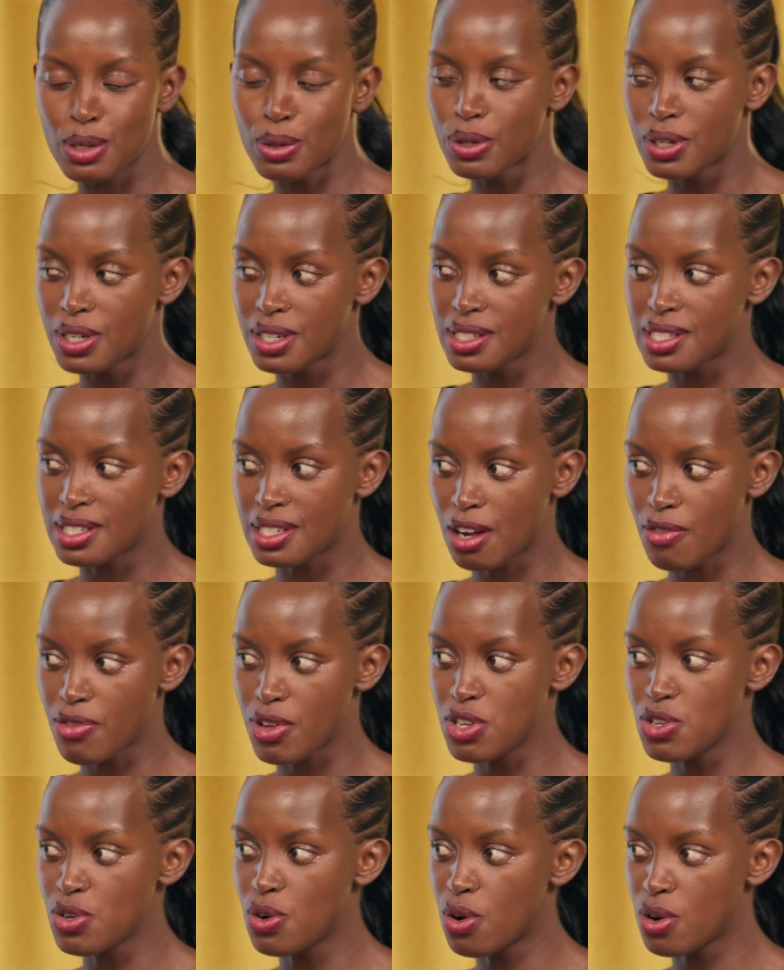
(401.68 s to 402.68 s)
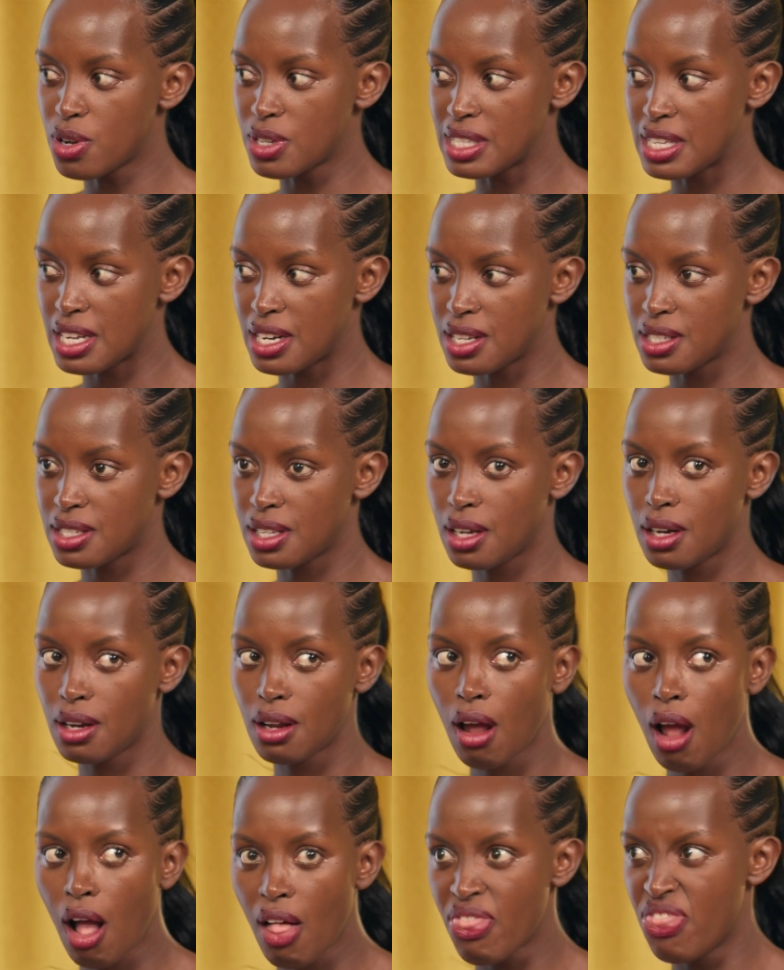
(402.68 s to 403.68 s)
so good stuff that you got on set and
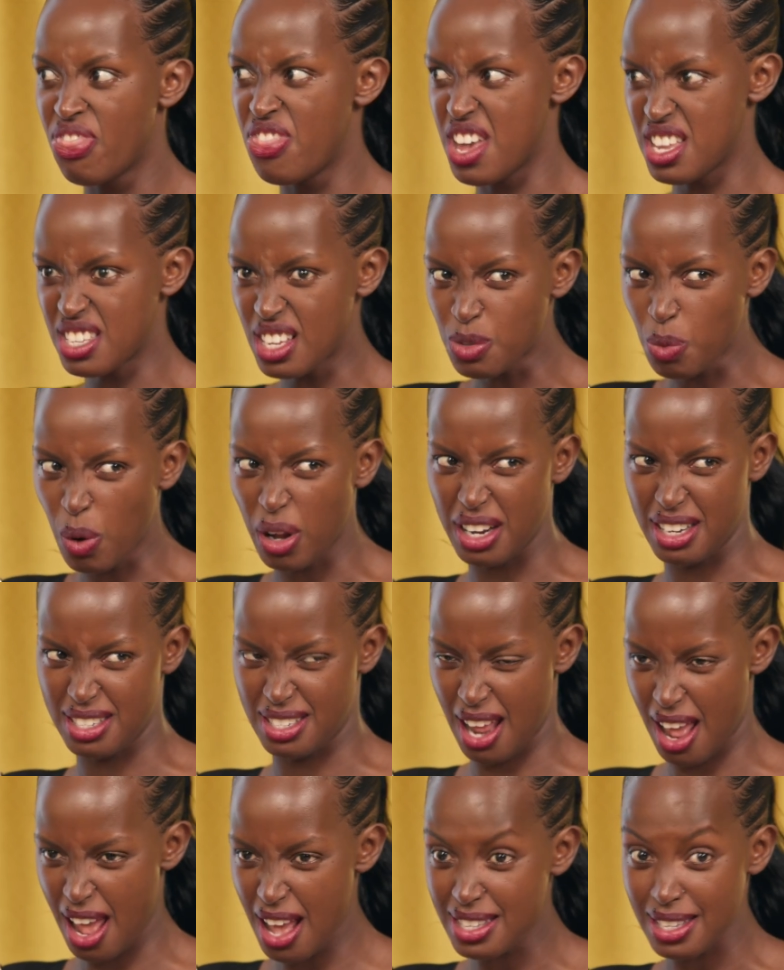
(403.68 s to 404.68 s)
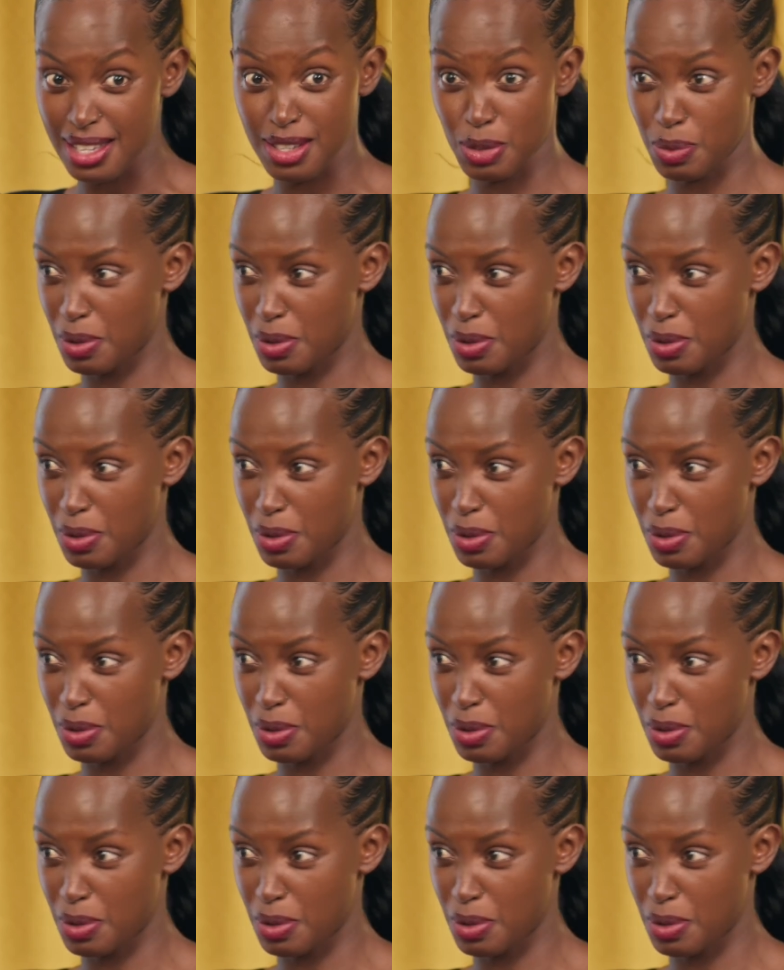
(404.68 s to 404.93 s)
said, this is what it takes. I